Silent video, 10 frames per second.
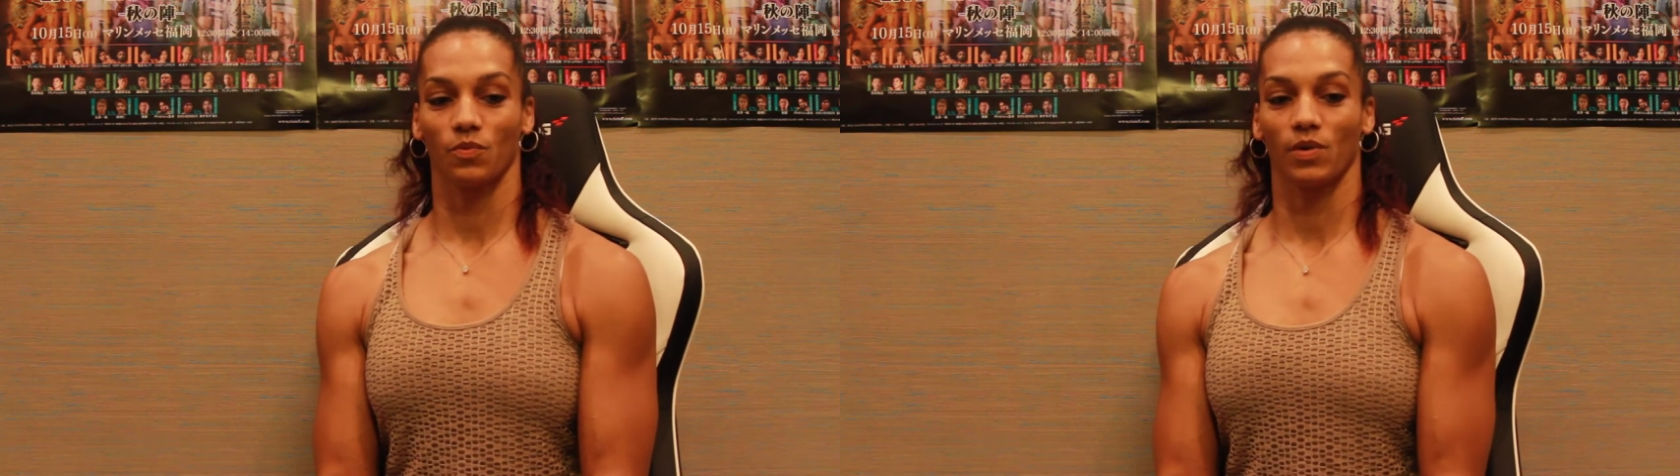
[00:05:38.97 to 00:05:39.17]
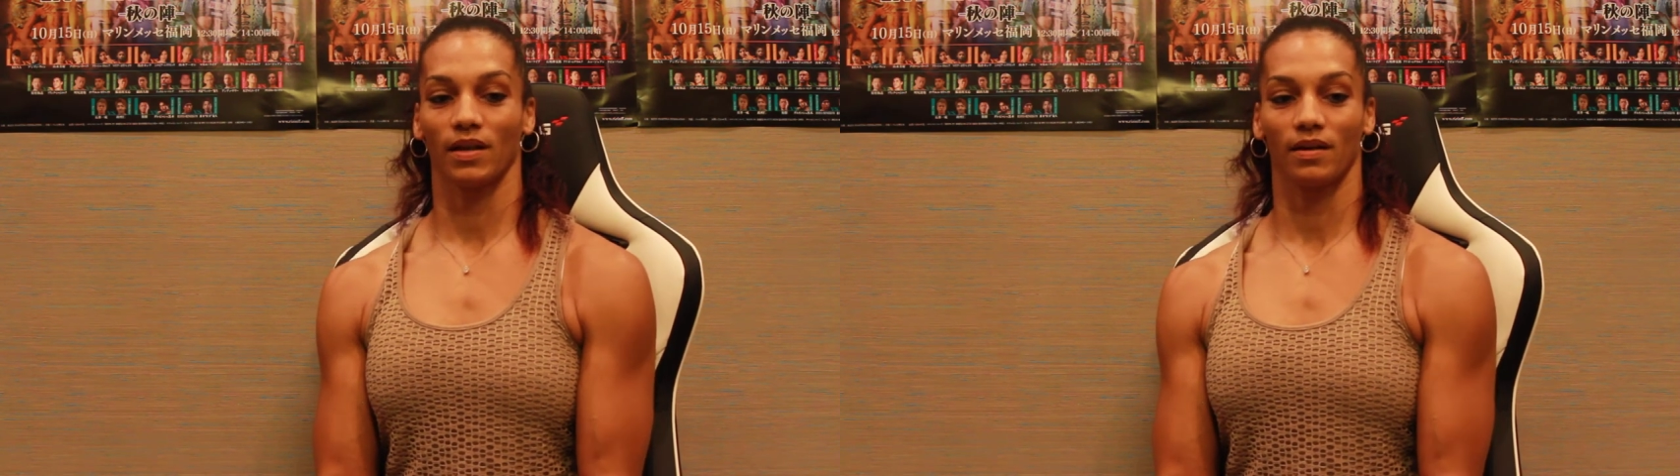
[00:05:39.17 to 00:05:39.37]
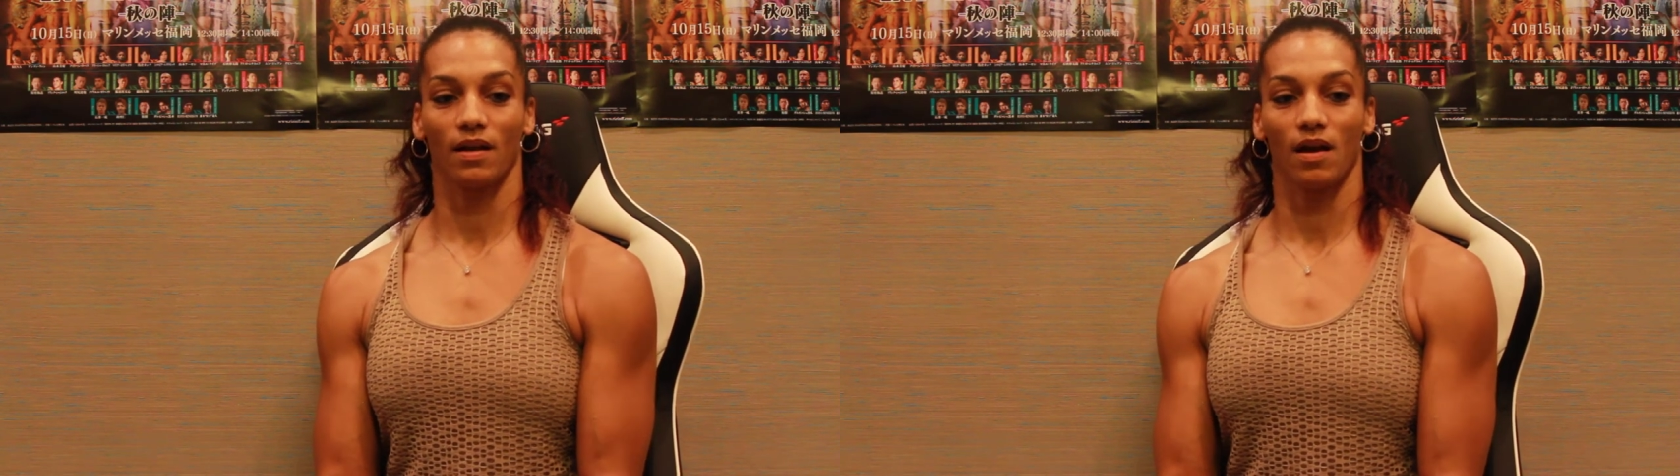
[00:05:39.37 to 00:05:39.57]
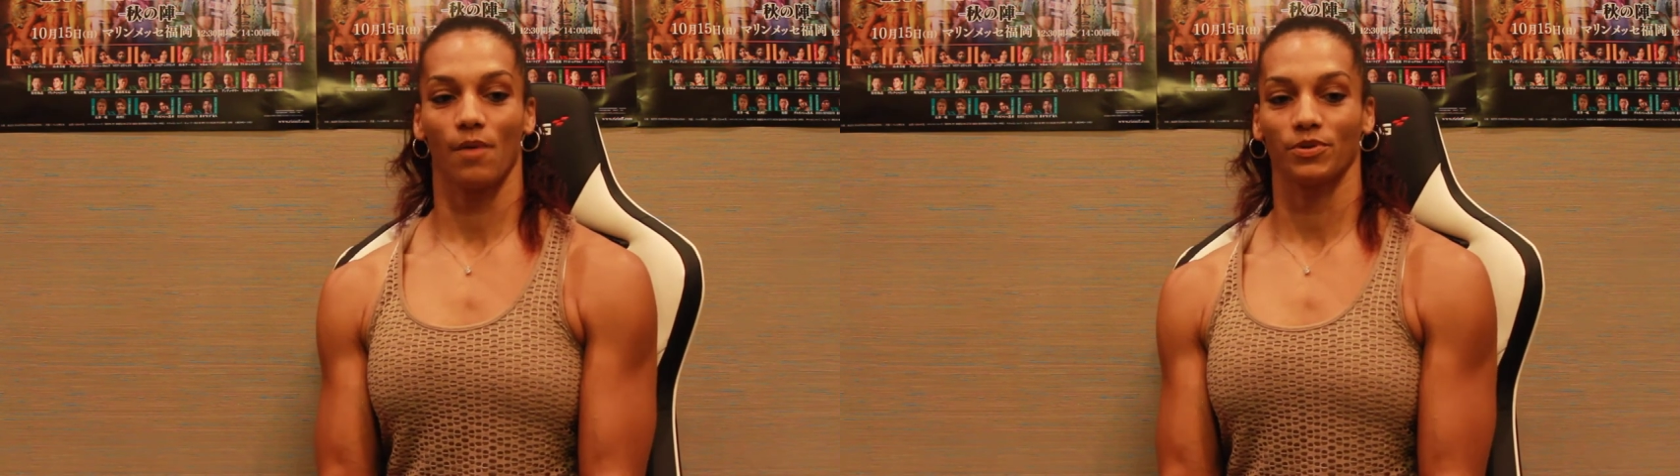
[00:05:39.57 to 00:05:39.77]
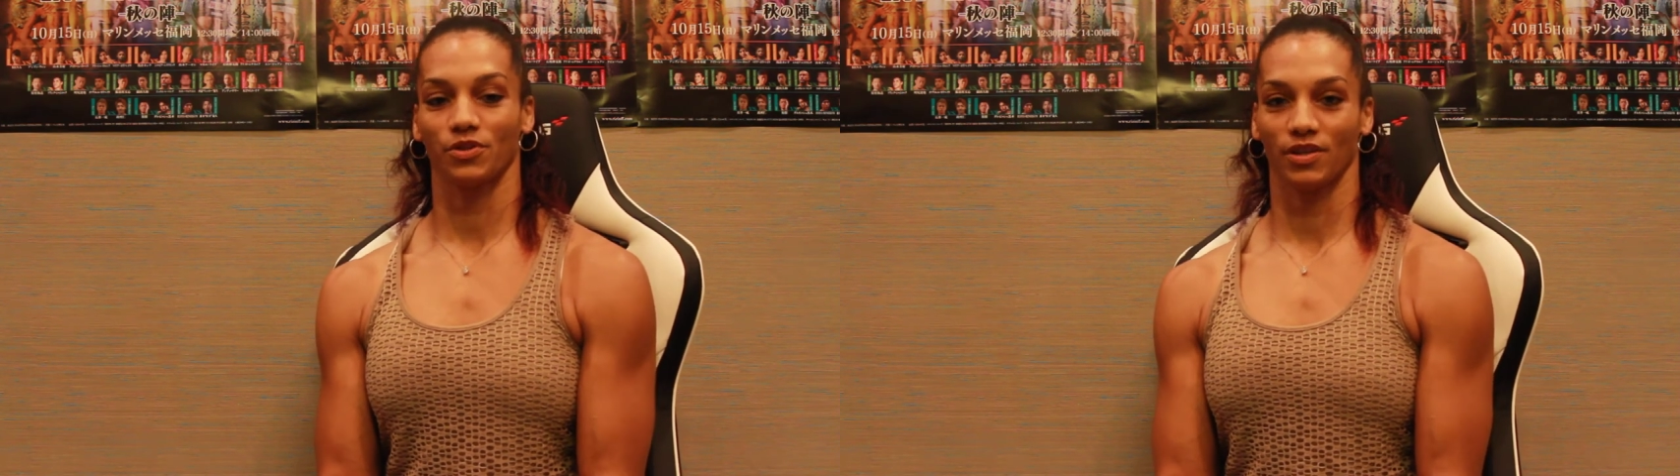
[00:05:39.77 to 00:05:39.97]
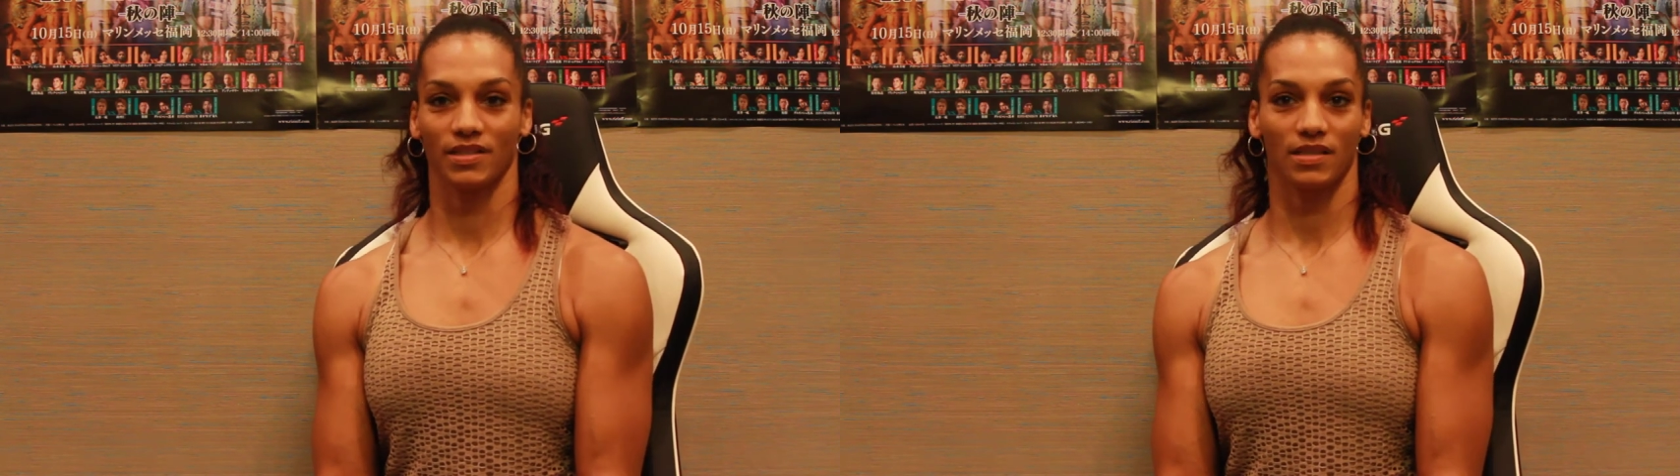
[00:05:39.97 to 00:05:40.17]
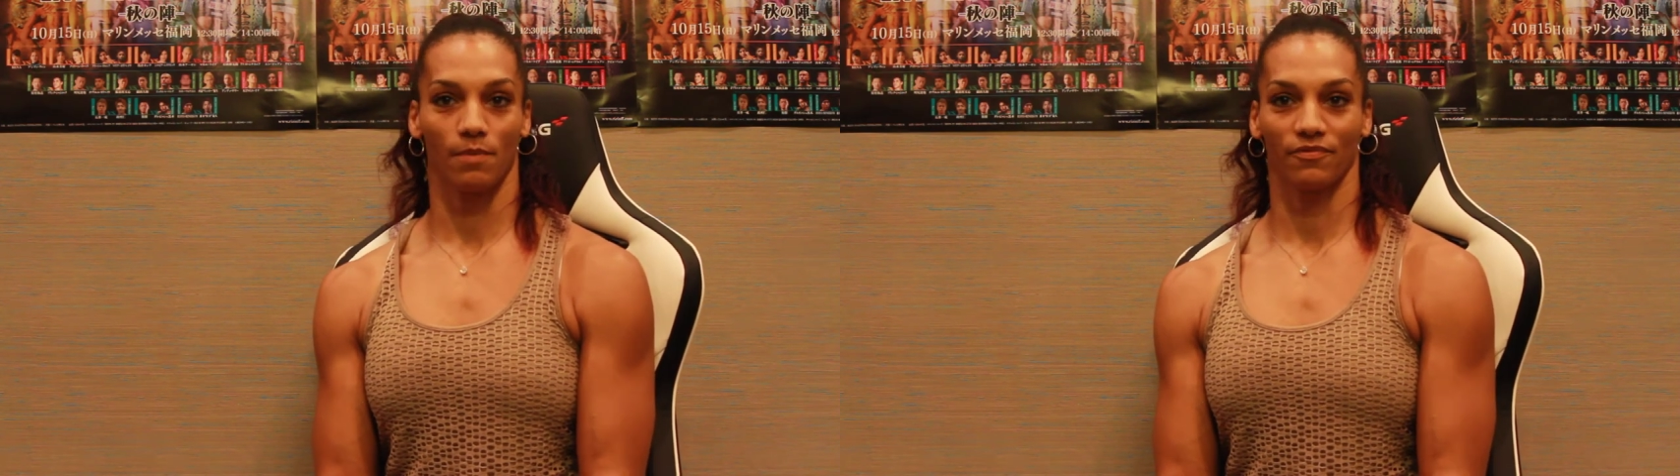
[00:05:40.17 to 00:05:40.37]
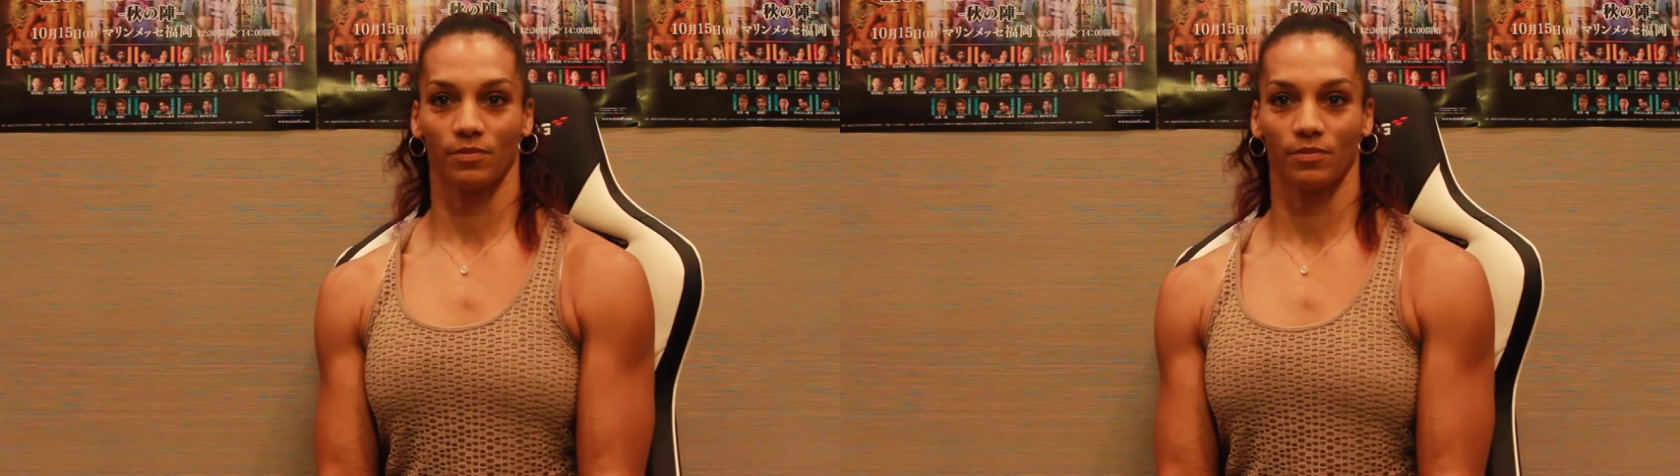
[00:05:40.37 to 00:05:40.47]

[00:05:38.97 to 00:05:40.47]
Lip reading: when opportunities come